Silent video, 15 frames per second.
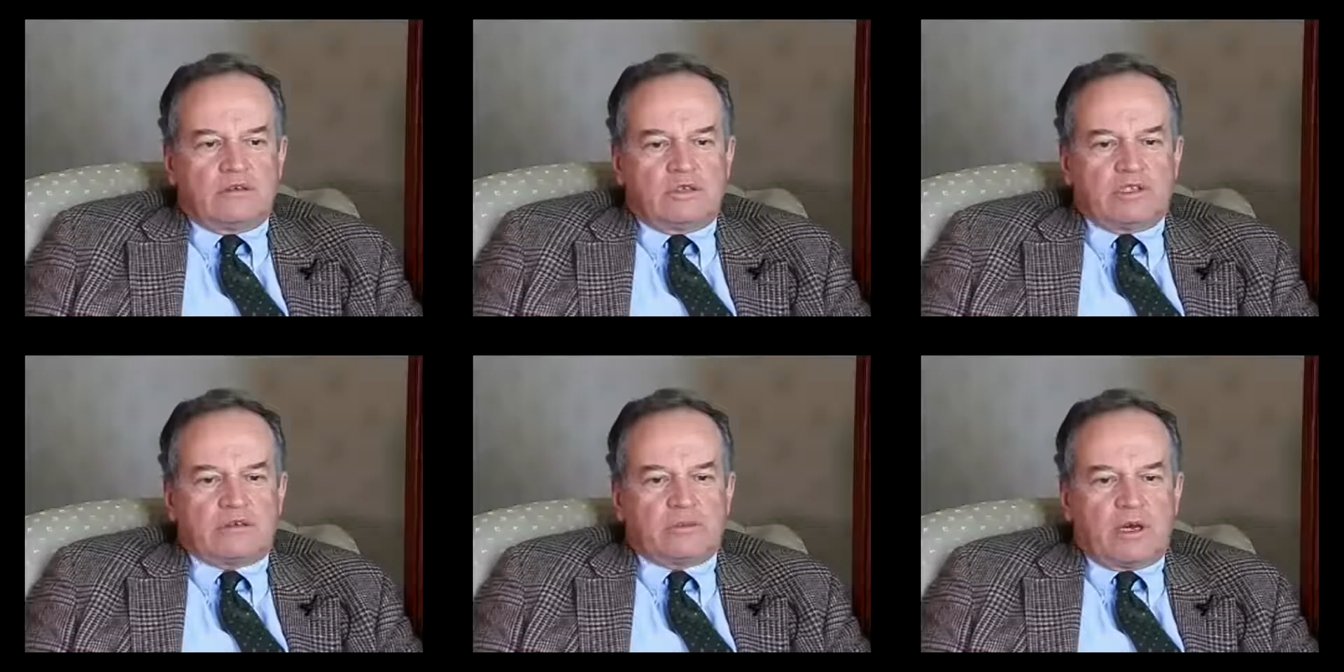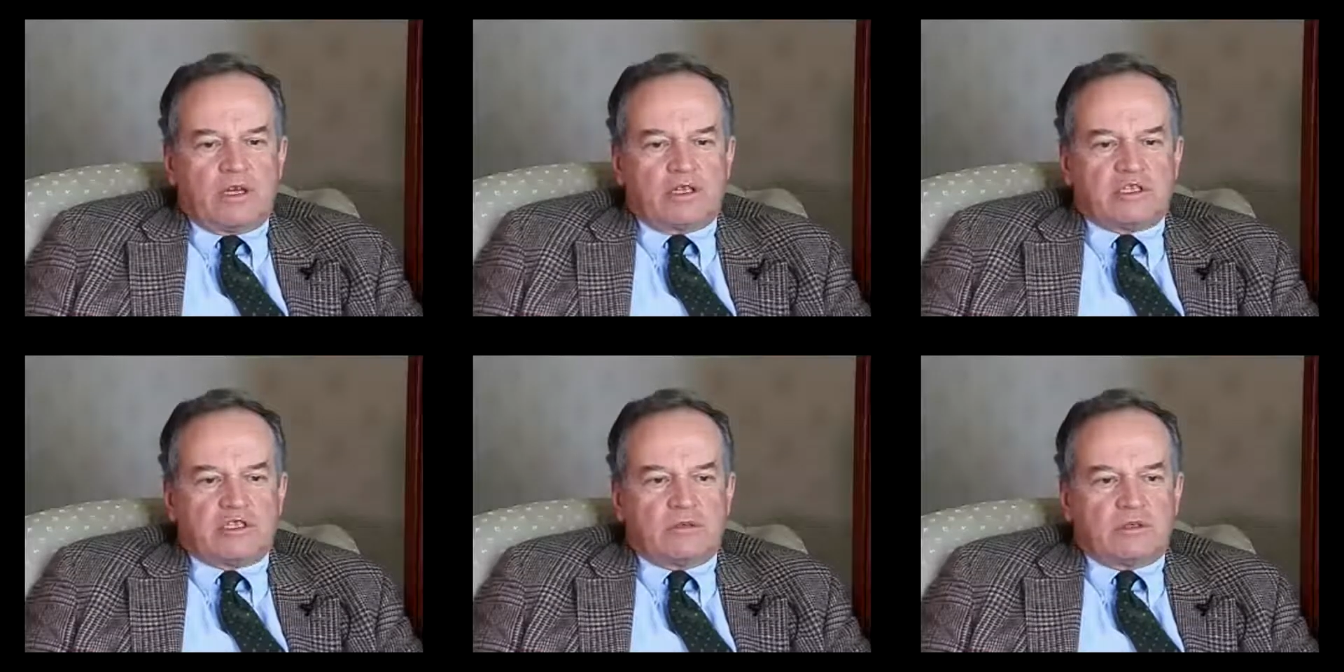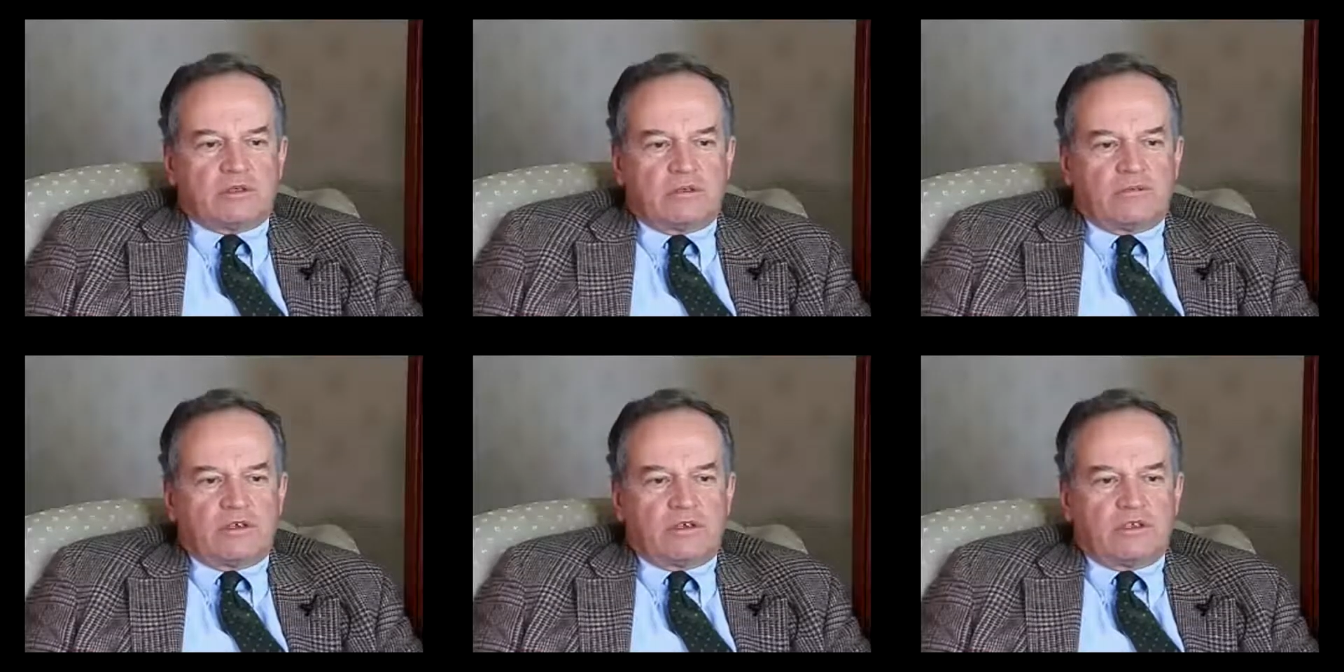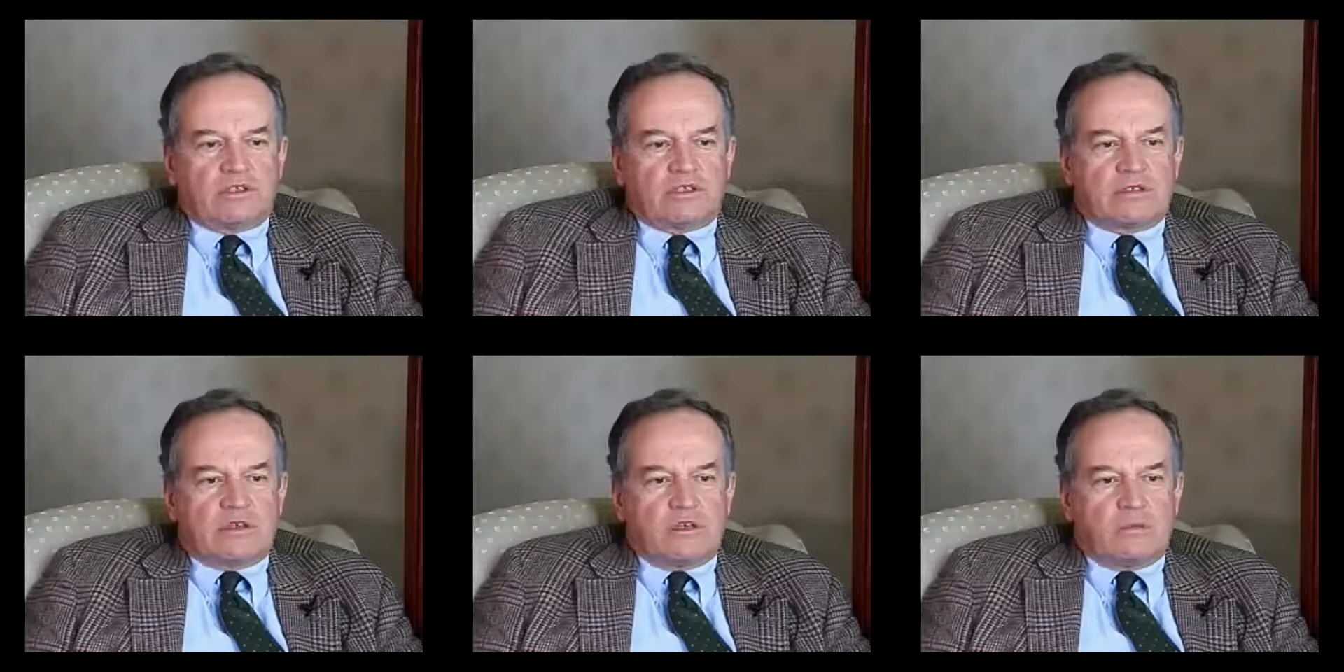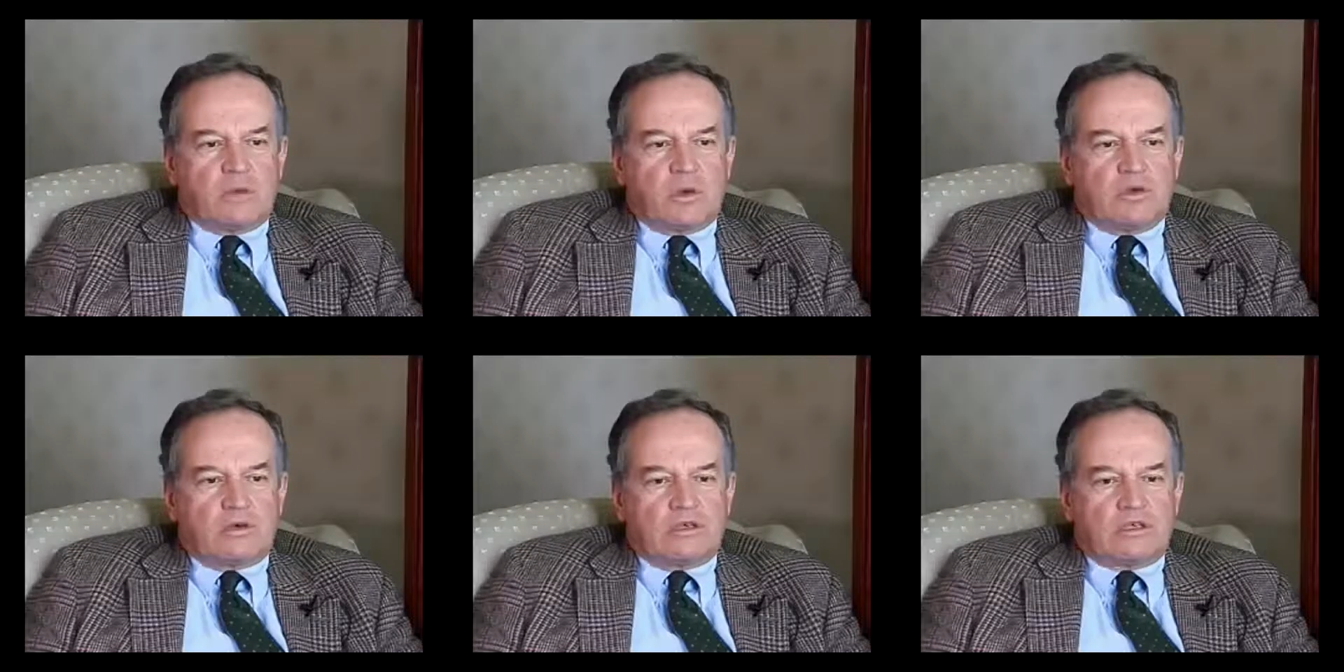responsible. A very strong
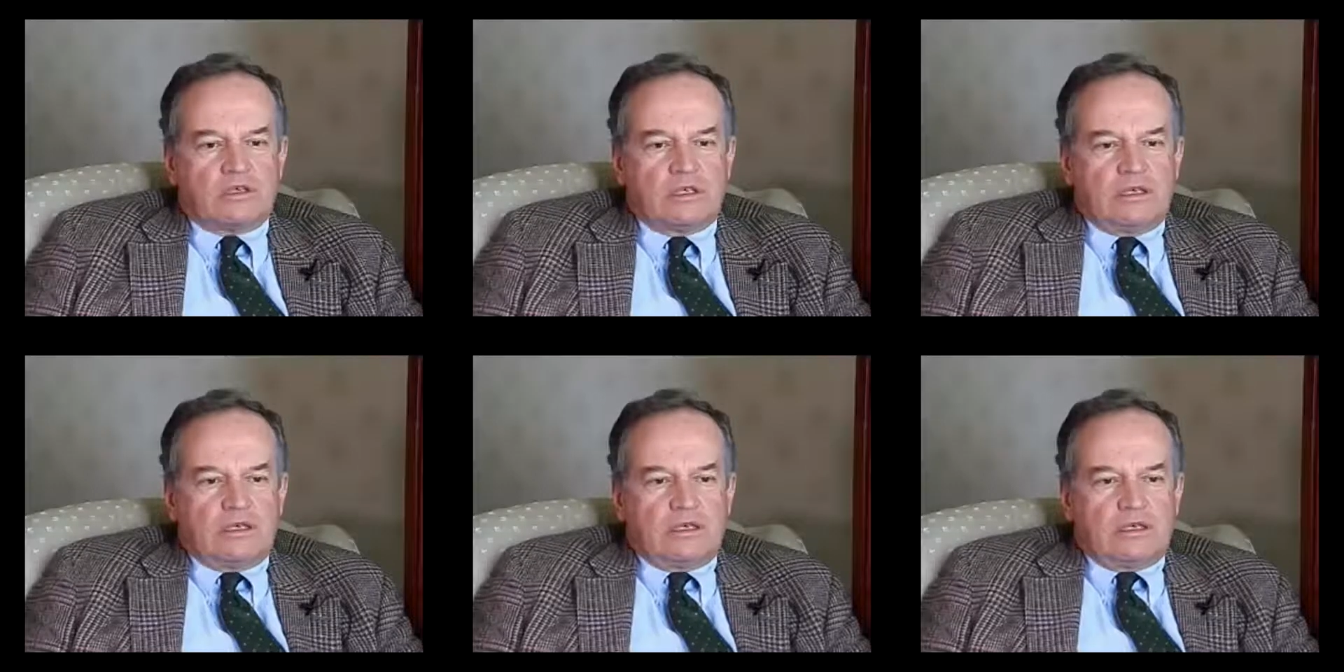moral